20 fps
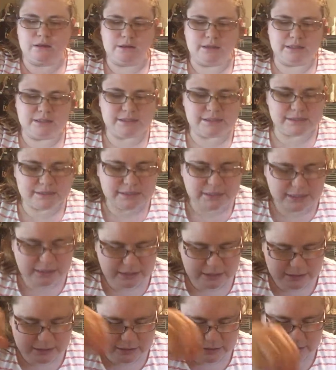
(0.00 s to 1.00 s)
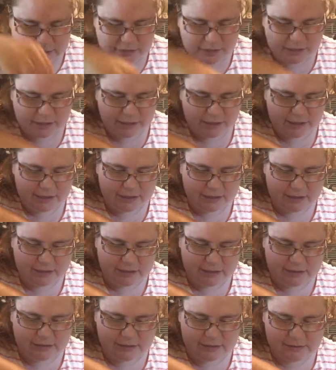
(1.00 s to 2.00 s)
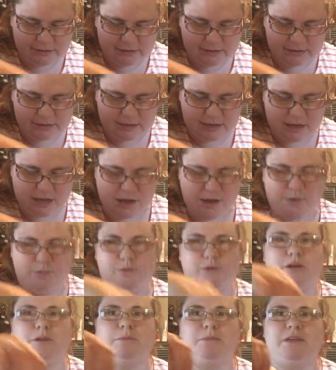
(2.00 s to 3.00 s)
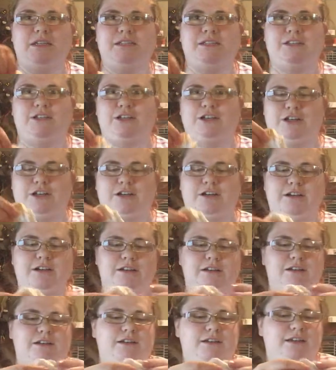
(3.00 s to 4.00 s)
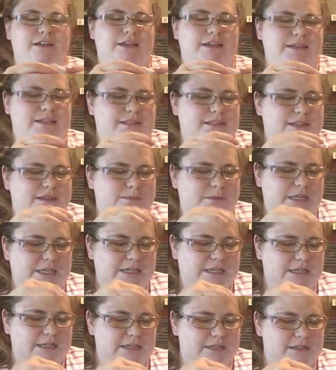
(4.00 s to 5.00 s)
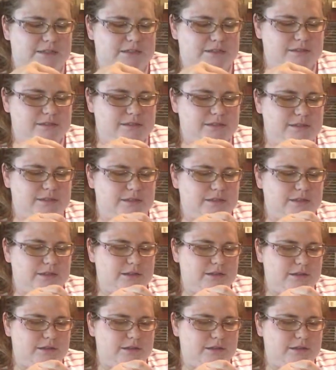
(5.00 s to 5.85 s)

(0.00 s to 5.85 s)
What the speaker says: Let's see. There he is. Where Mr. Endymion is.